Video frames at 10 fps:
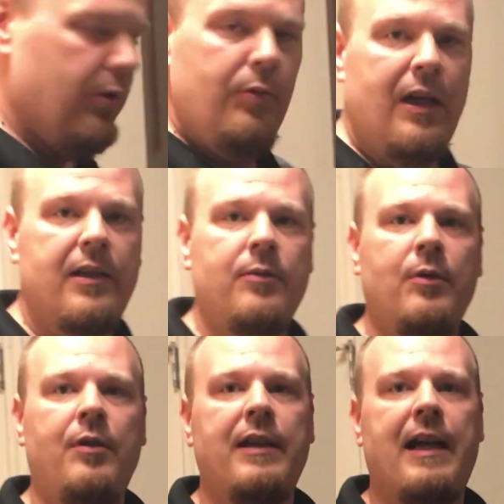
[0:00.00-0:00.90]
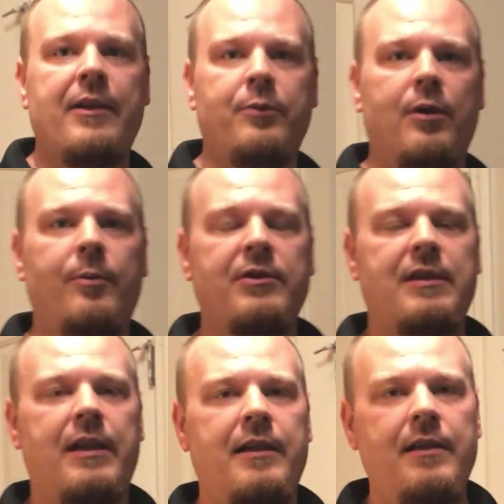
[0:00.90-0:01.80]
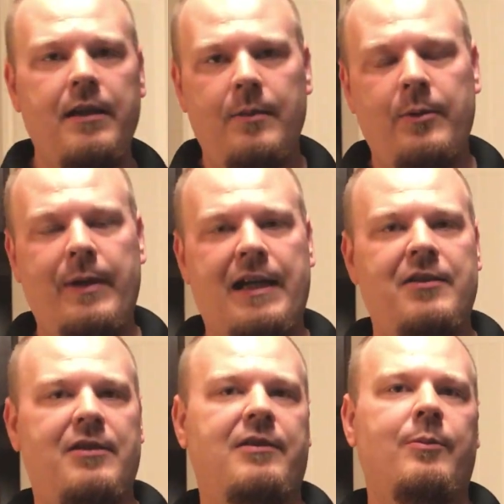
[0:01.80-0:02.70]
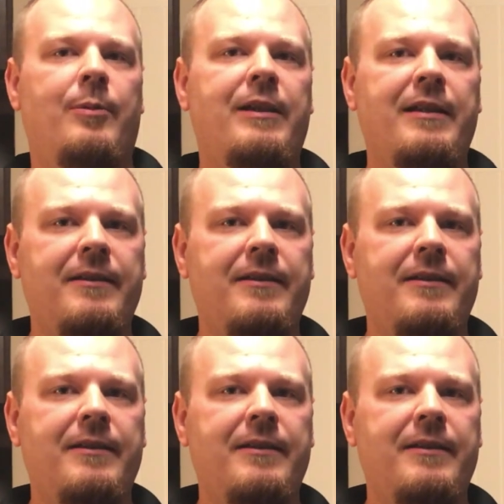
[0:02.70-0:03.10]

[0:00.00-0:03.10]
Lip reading: we're rocking and rolling, guys. We're almost done. Be back in just a moment.